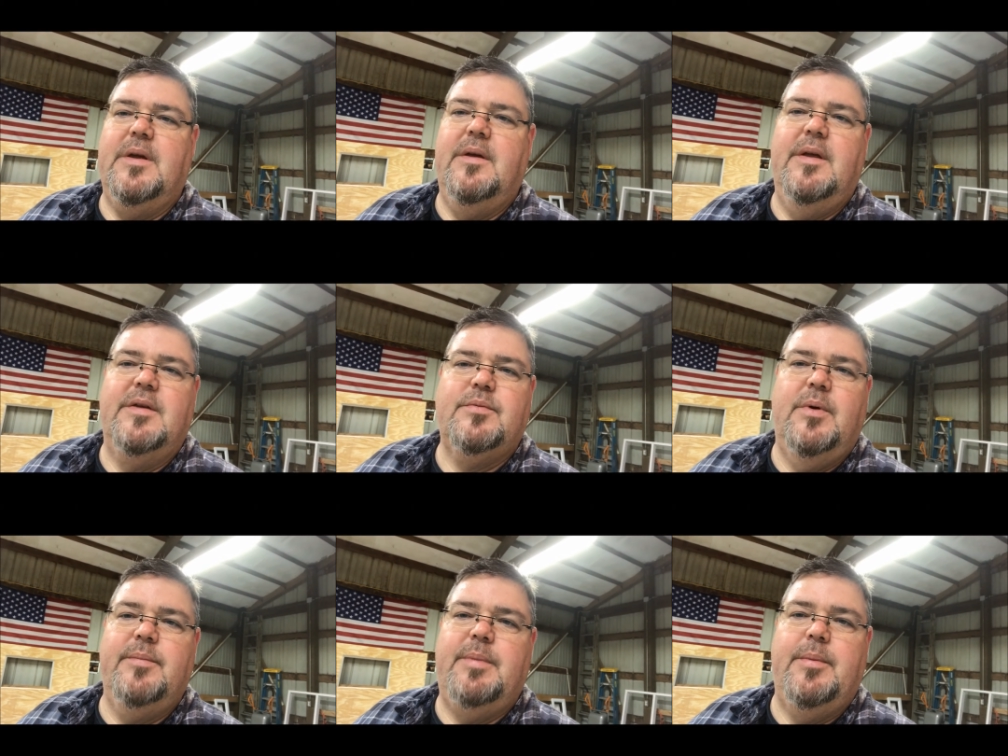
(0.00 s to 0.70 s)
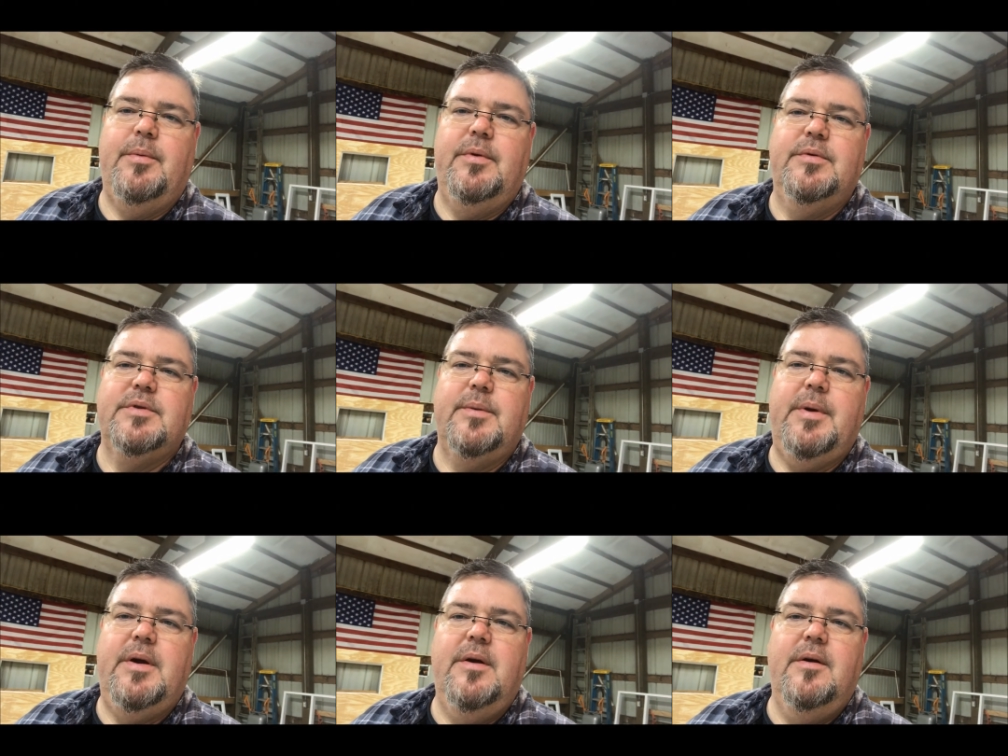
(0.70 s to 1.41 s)
that's what people use
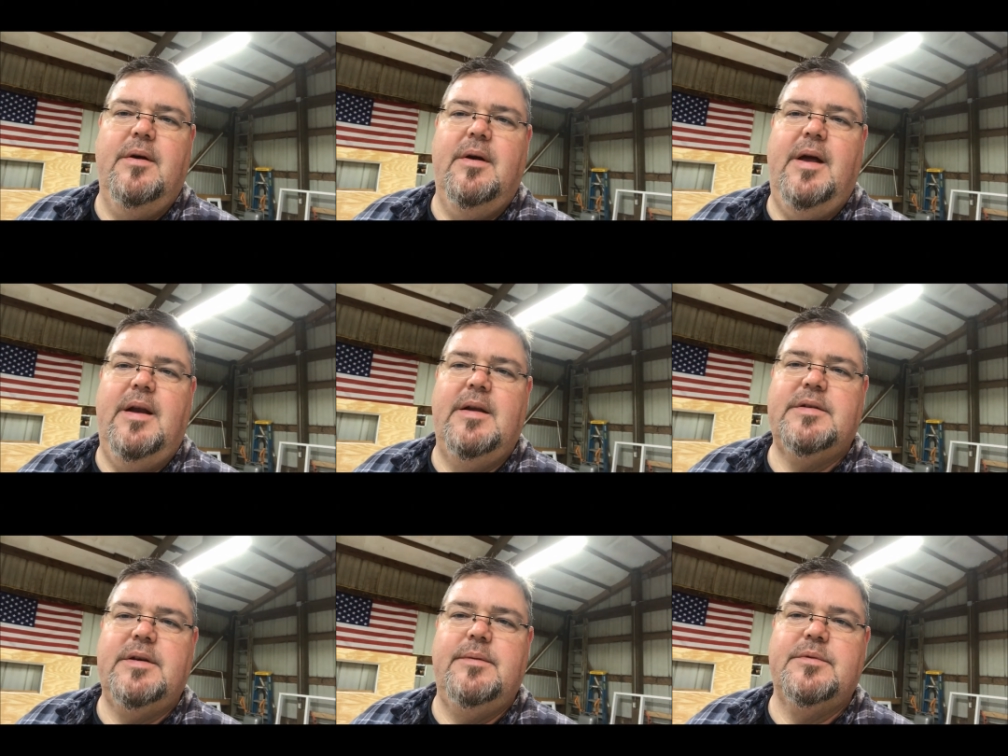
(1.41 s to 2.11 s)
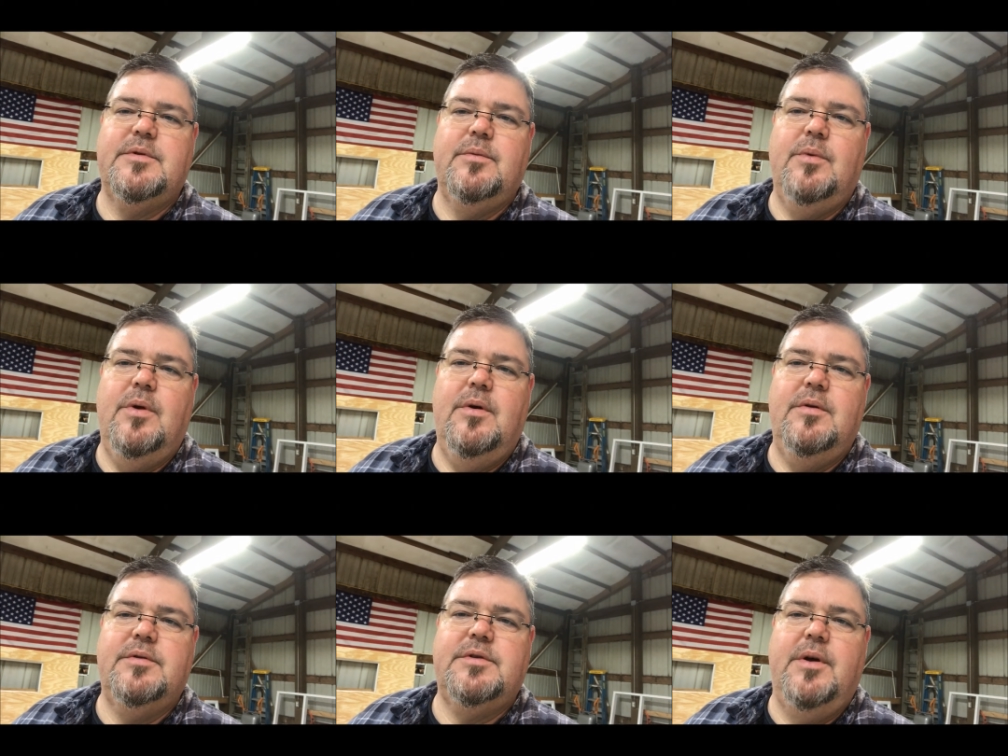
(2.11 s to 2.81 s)
up here, and it seems to
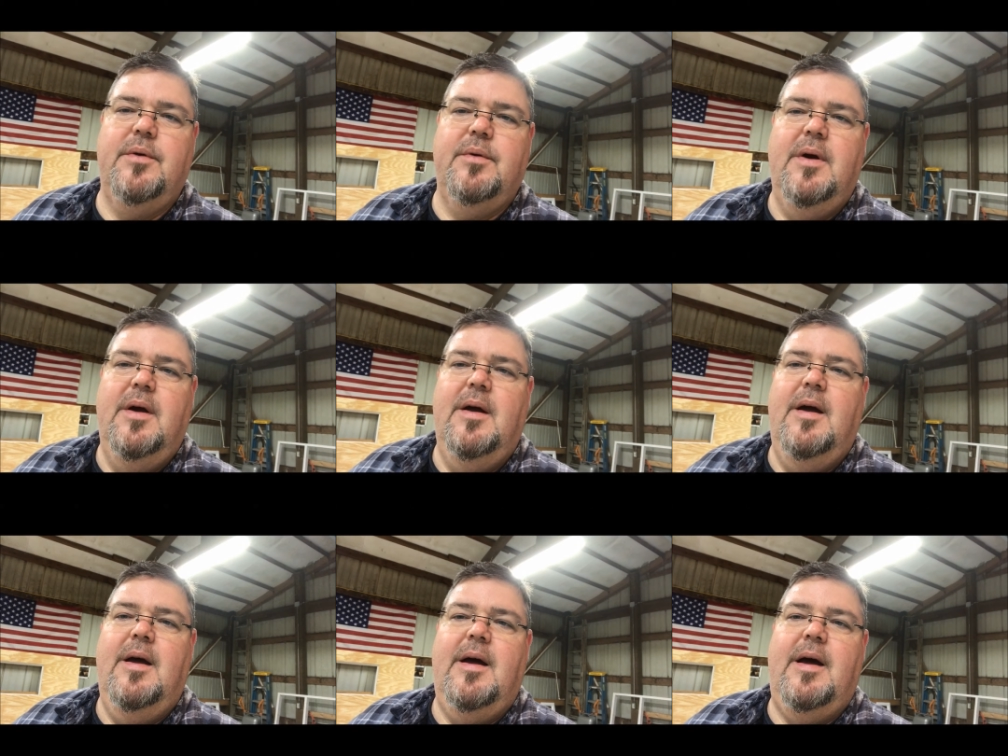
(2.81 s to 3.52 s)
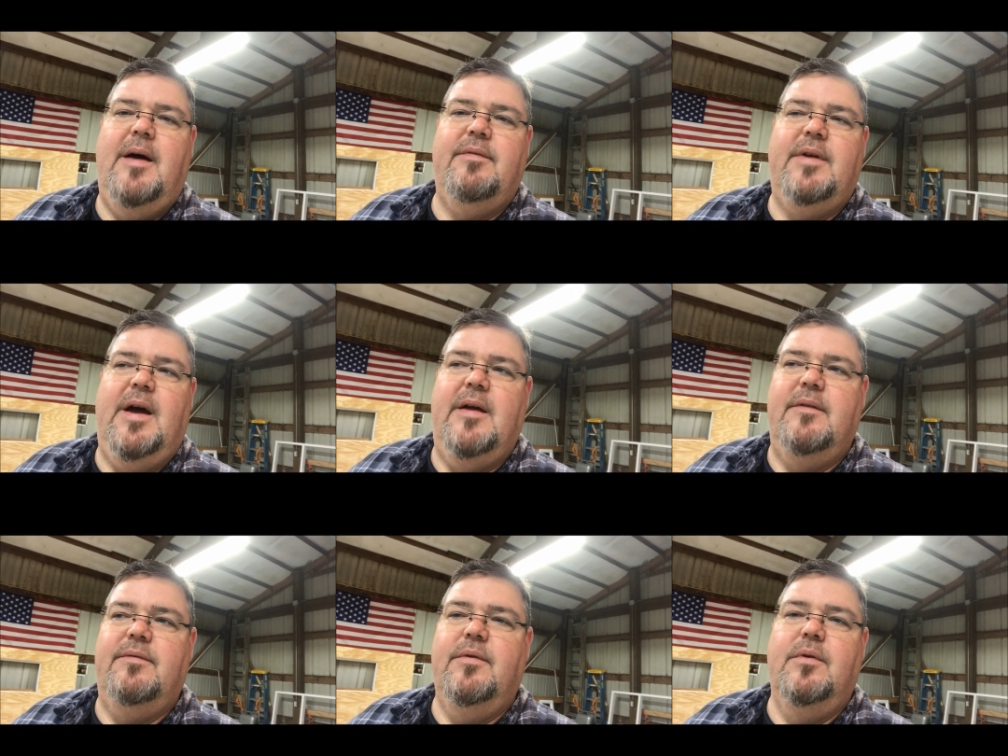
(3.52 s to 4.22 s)
work. So I've
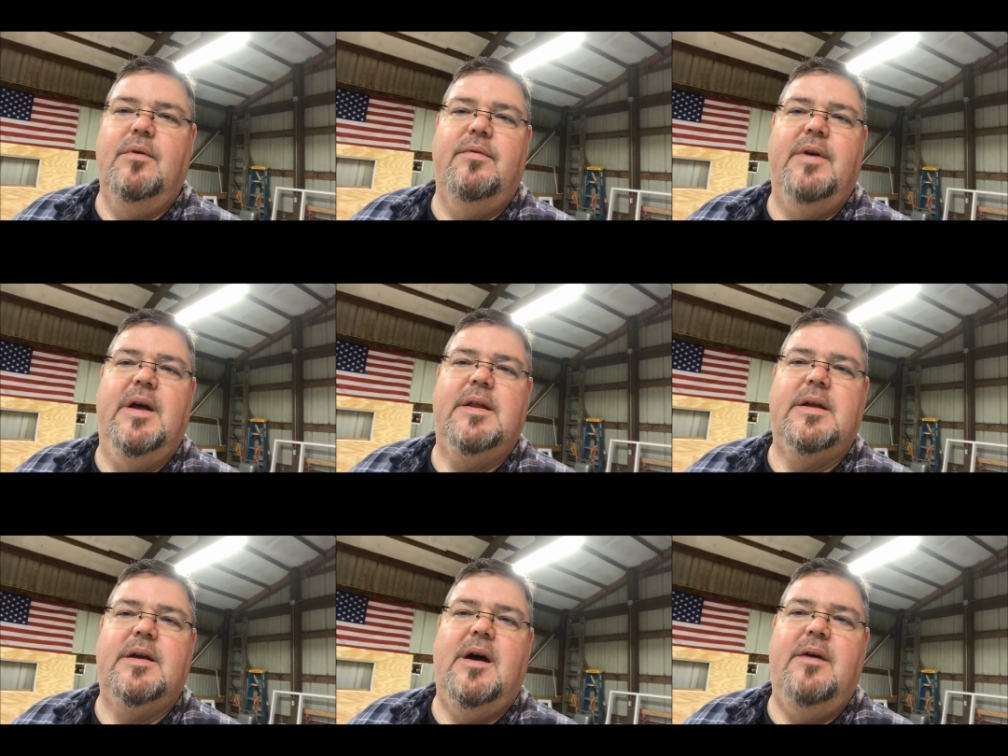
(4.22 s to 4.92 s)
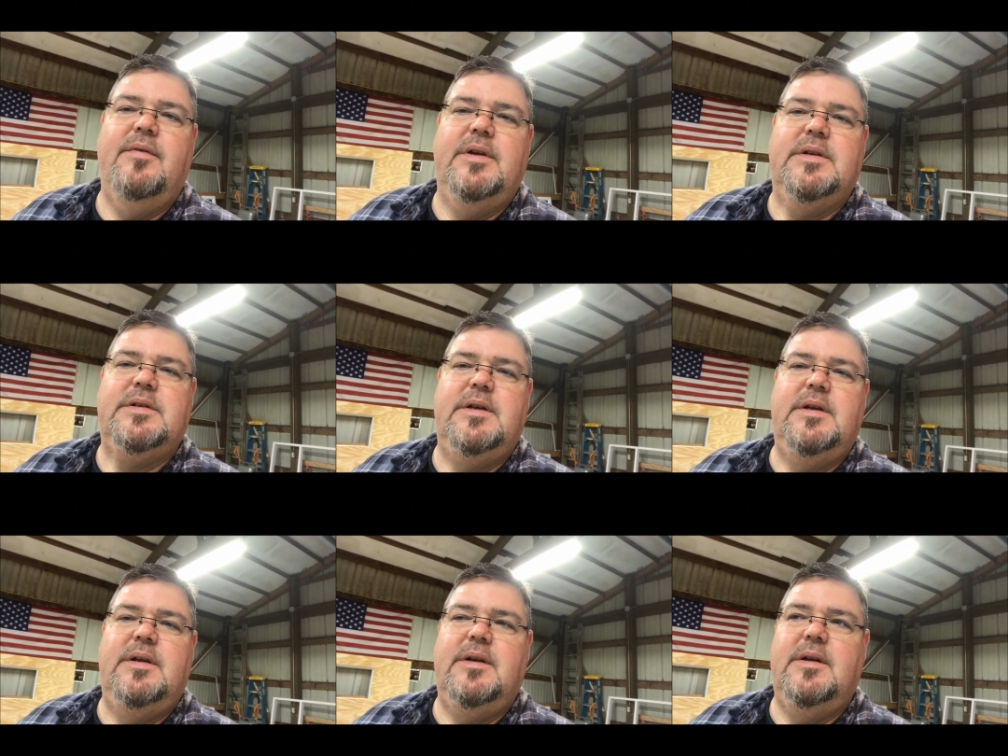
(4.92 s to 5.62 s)
got full faith and confidence
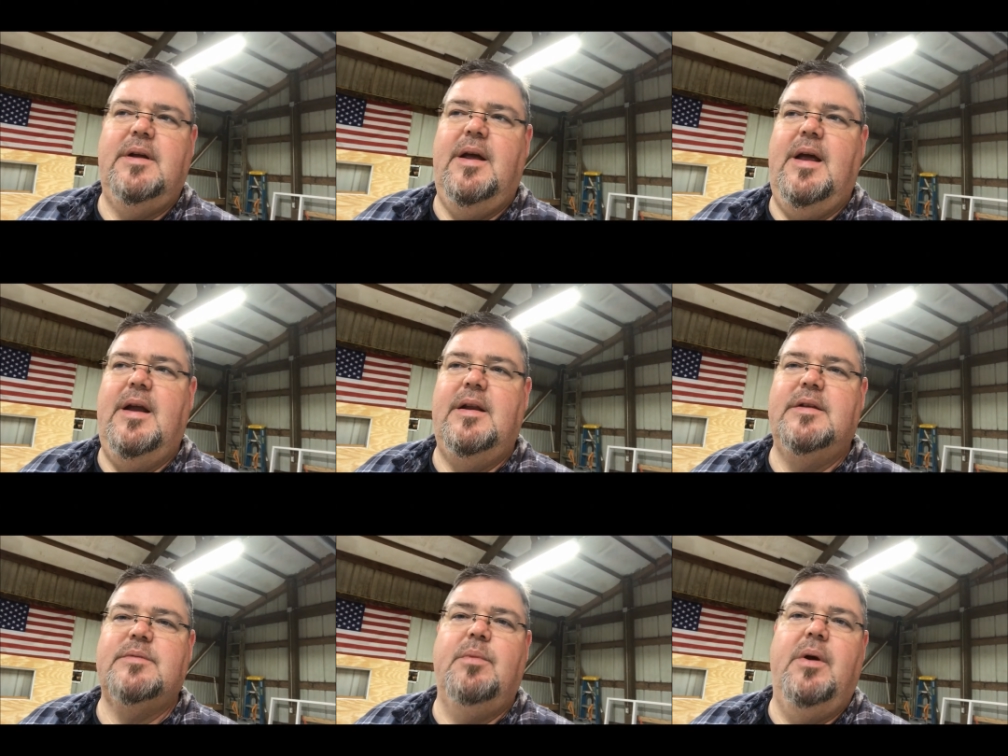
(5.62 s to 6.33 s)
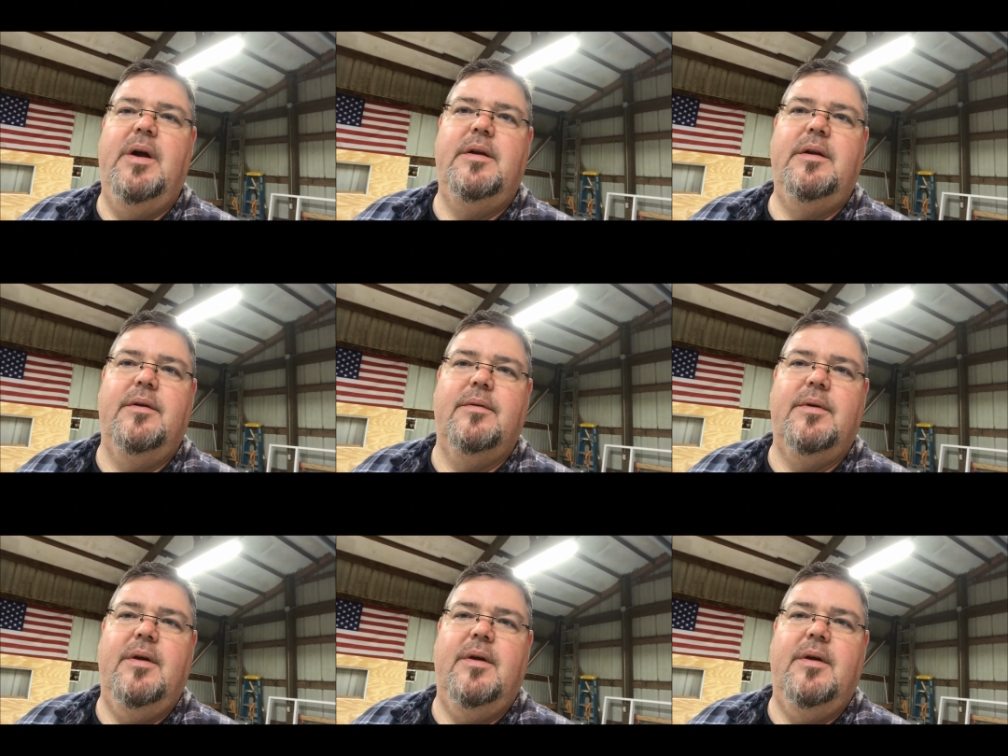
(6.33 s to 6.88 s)
in it, and it's brand new.